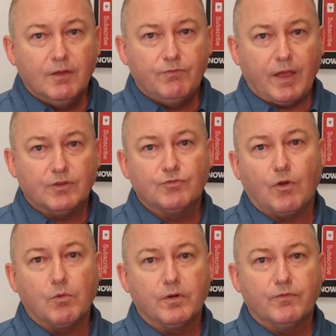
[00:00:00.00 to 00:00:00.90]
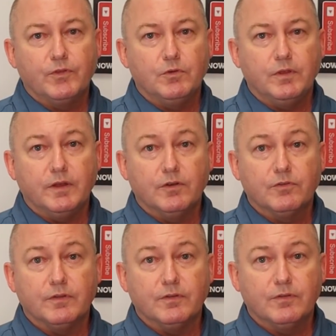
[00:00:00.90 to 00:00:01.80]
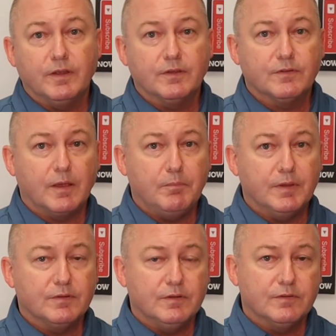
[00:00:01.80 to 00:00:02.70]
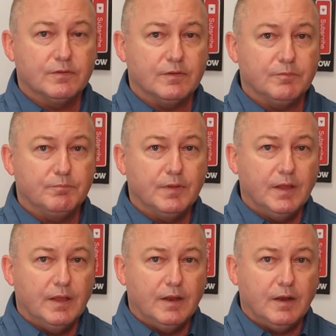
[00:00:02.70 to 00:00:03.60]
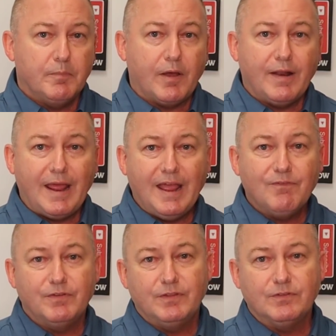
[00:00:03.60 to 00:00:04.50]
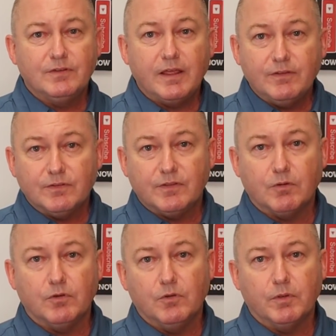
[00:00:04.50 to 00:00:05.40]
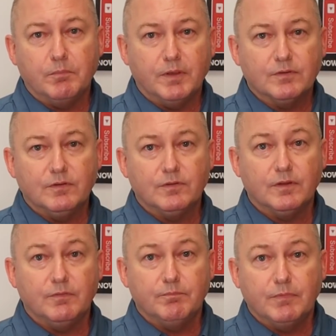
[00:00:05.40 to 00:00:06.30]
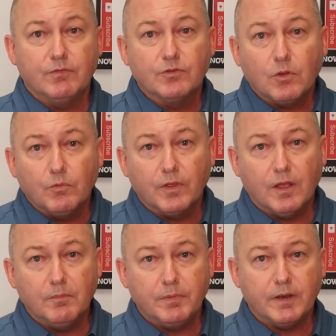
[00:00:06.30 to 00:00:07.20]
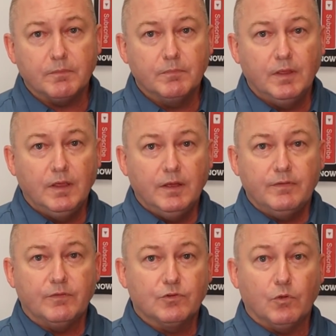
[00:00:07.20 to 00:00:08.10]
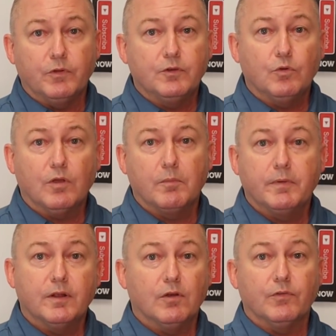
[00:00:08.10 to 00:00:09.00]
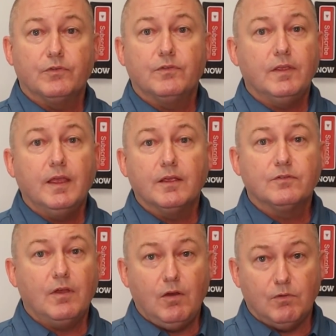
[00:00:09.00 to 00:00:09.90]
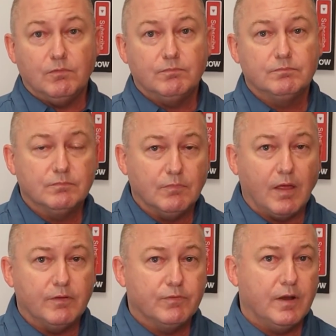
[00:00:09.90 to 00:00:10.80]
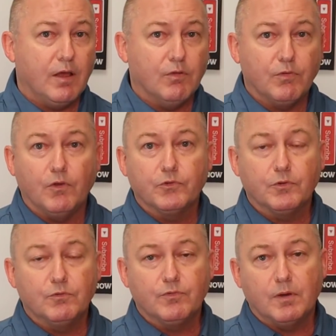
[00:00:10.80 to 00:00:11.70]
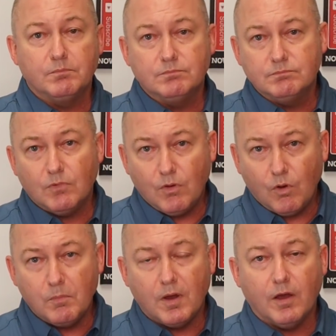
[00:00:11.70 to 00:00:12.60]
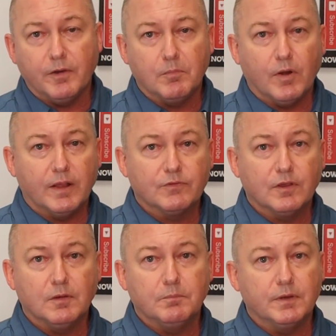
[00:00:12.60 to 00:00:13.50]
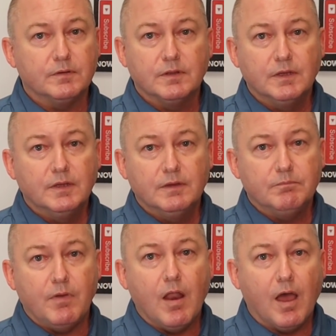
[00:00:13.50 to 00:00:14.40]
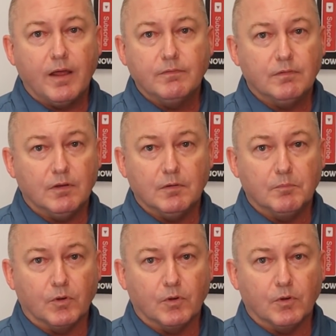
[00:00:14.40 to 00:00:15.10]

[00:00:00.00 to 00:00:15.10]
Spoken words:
fast forward a few years in the CSI business, in about half of the states that they were doing business in, they've sold the company. They've sold it to a company called CSI Life and Health, also from Omaha, Nebraska, but not a